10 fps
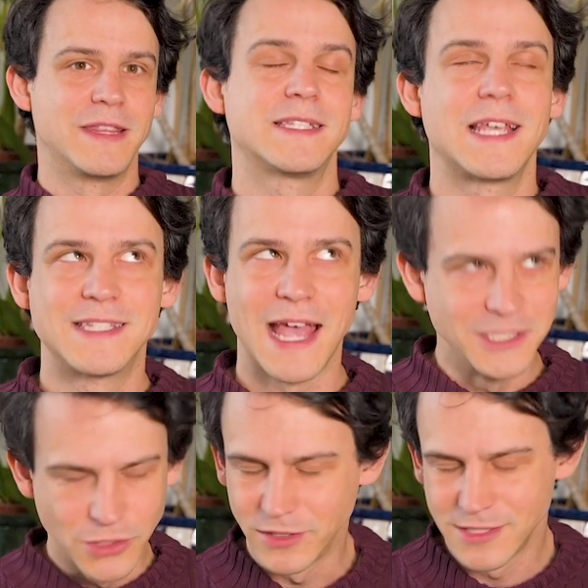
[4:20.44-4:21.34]
this is a
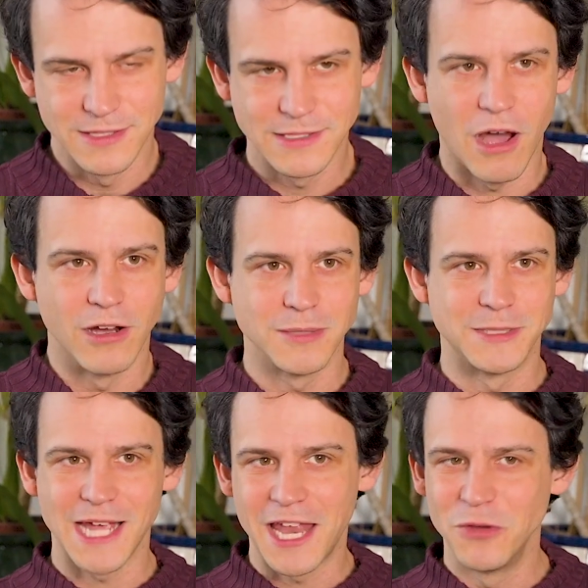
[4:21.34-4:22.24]
nonsense
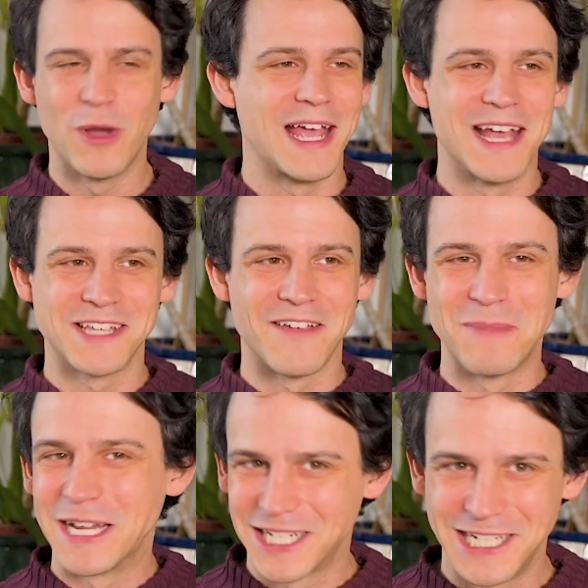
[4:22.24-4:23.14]
argument anyway, as I've
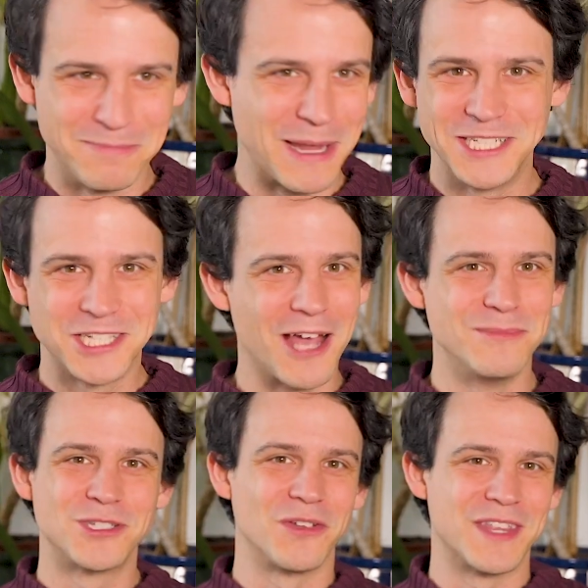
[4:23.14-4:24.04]
made clear many
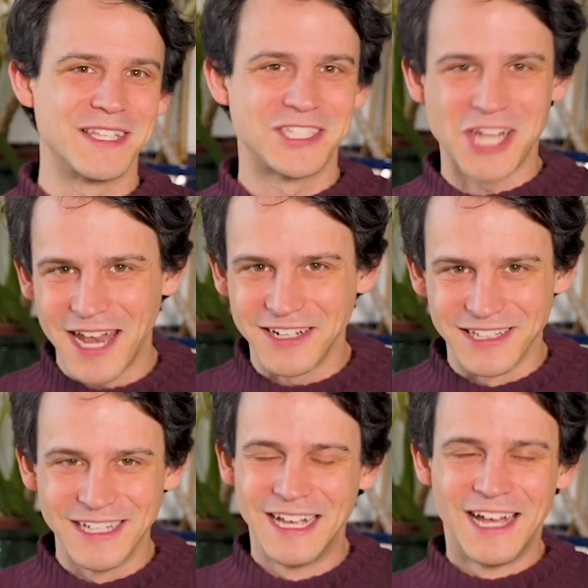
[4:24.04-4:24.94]
times on this
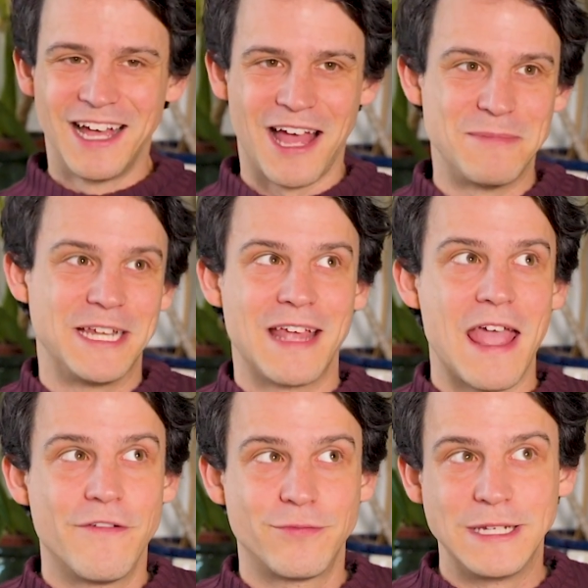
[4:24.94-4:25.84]
channel. I mean,
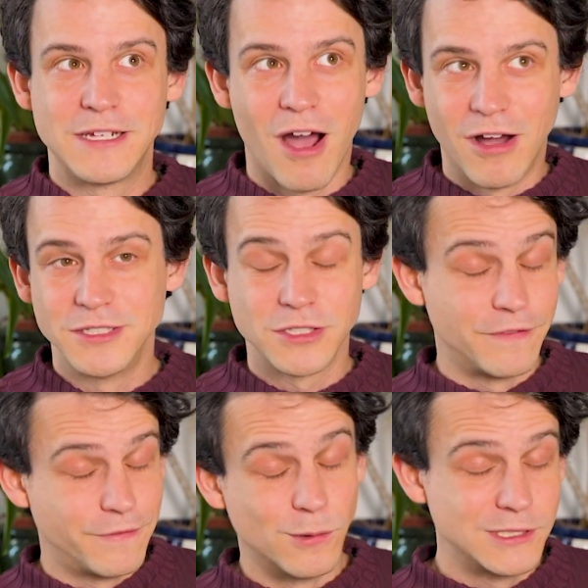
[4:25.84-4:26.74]
if we can't
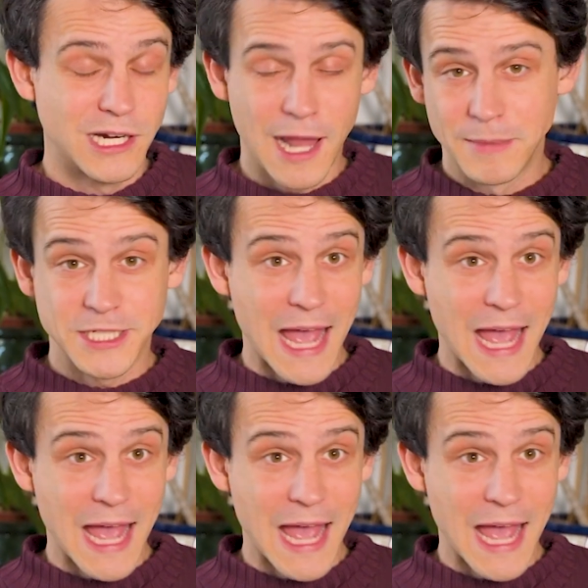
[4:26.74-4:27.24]
afford climate